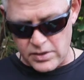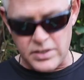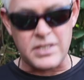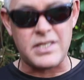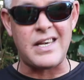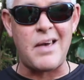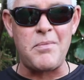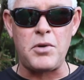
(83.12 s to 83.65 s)

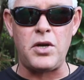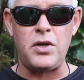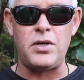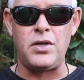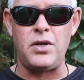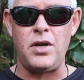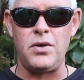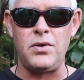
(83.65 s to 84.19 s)
some
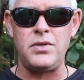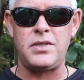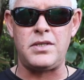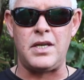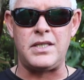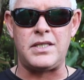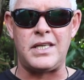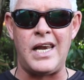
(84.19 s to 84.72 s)
good news.
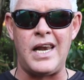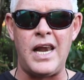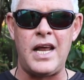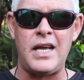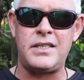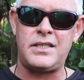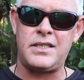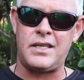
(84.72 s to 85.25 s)
There's
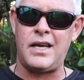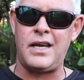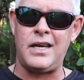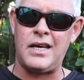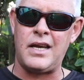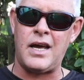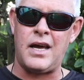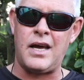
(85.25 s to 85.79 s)
less
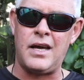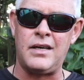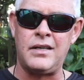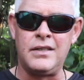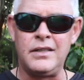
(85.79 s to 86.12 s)
than uh,